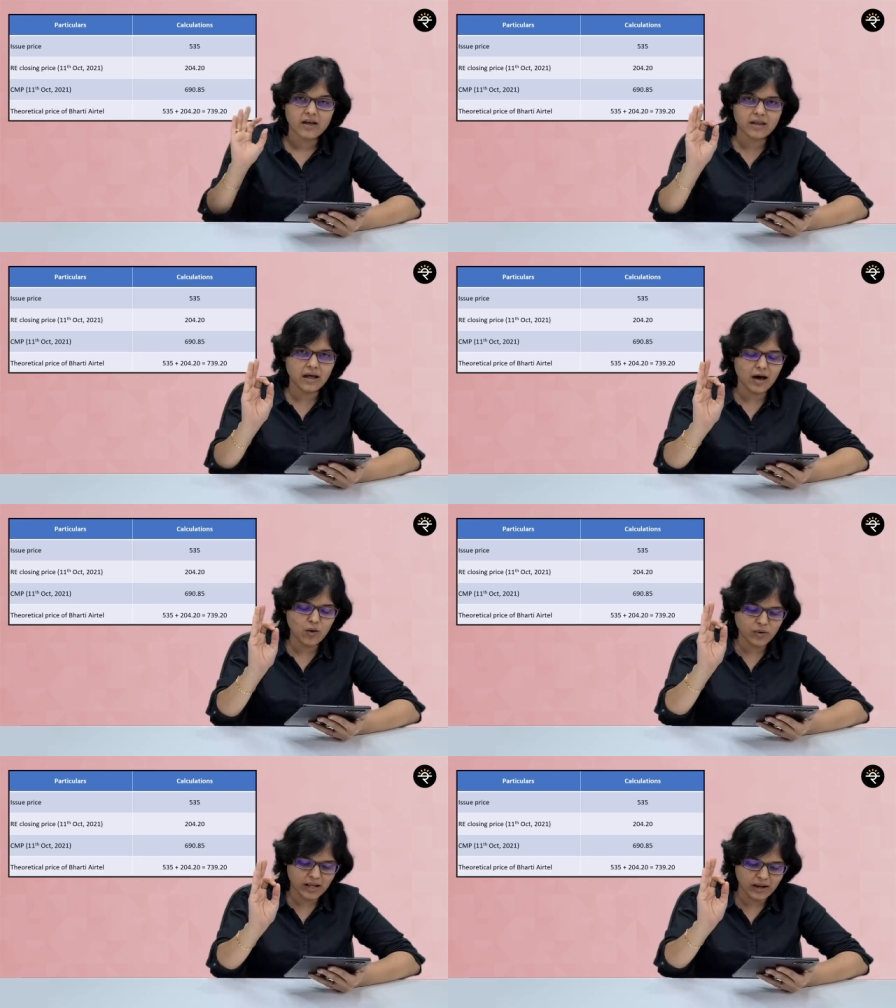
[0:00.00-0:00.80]

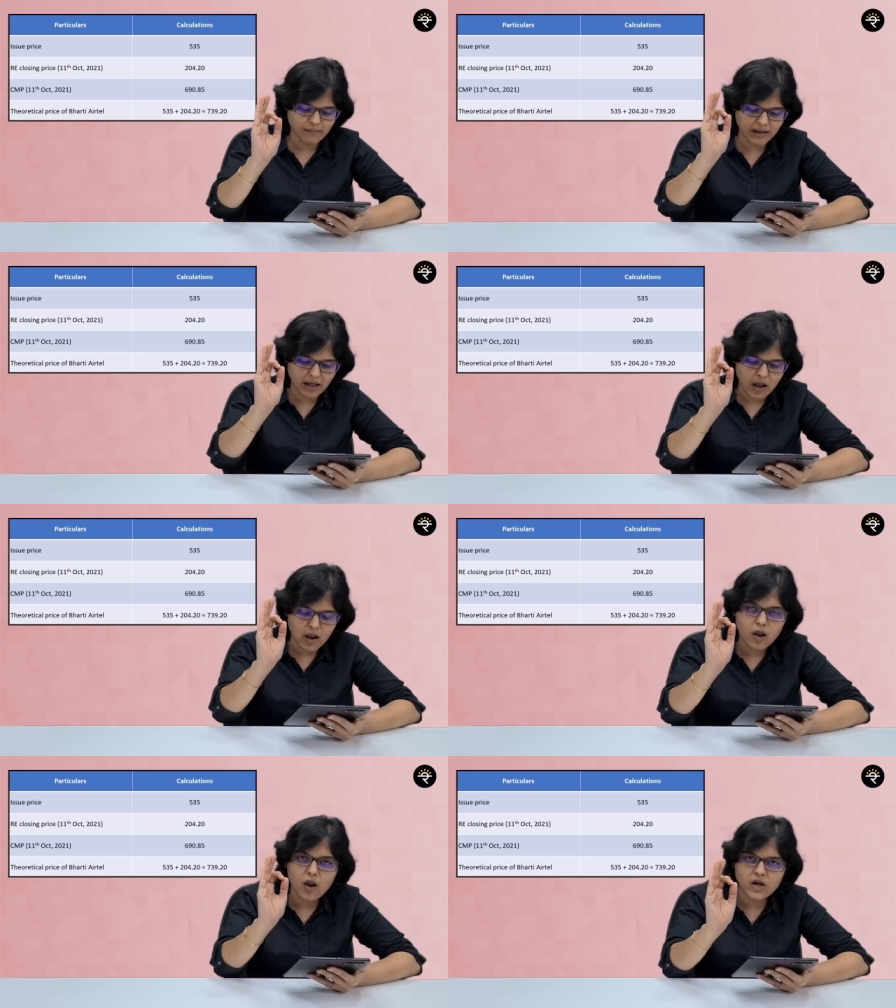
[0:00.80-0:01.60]
Now tell me
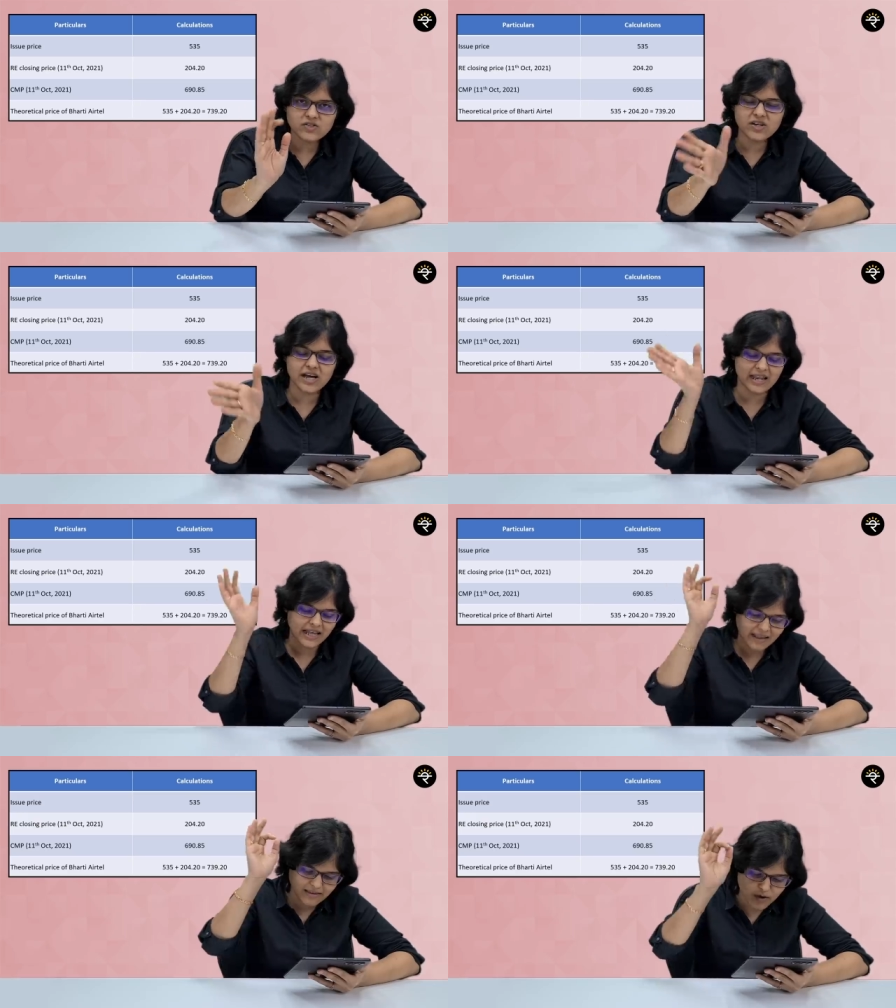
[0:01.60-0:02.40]

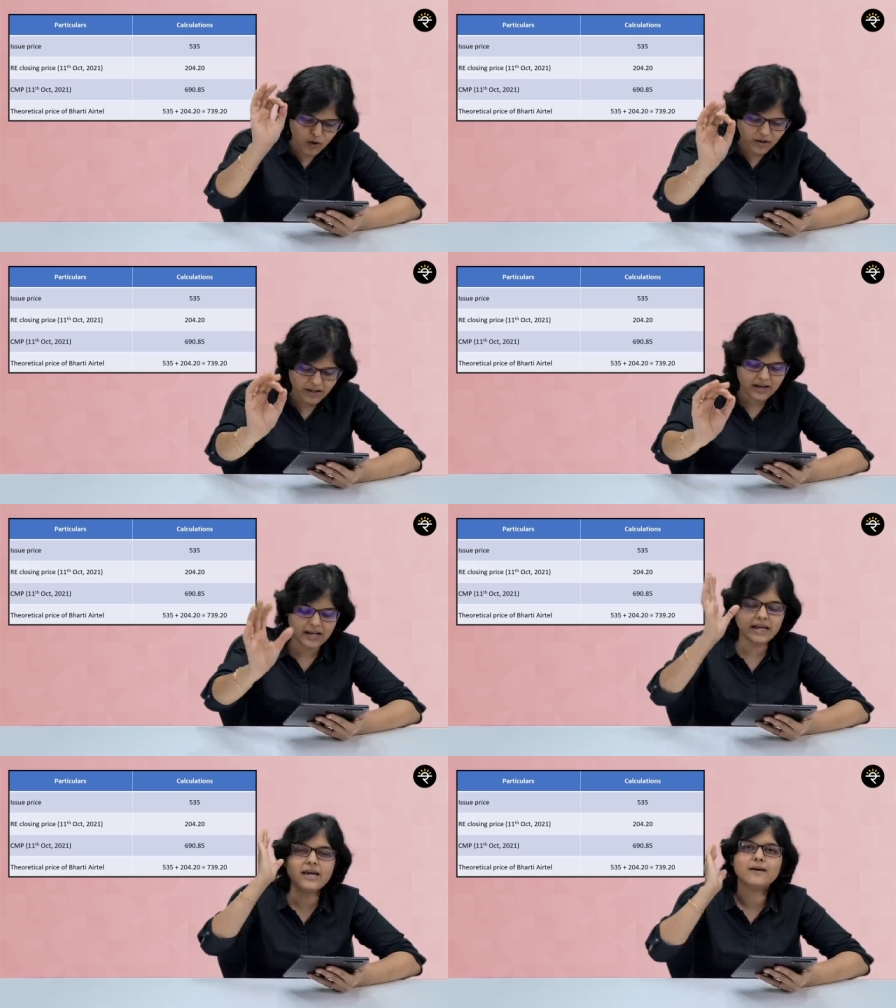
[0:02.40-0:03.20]
logically,
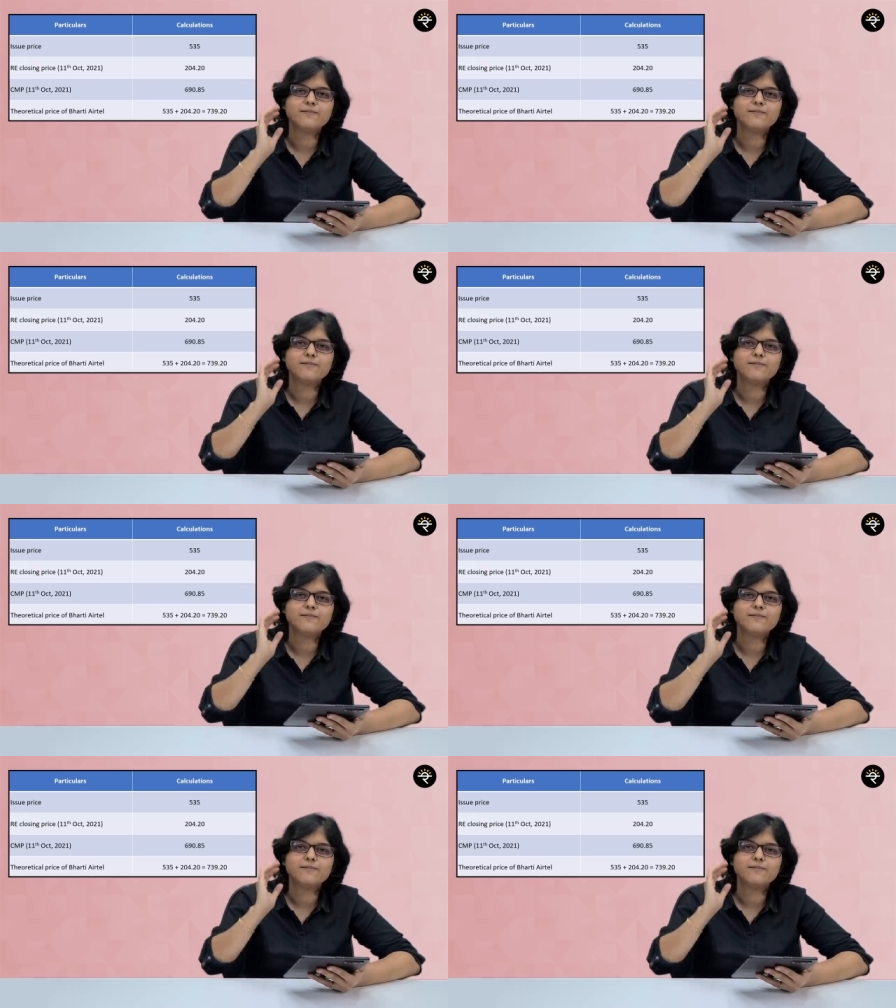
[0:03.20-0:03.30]
theoretically,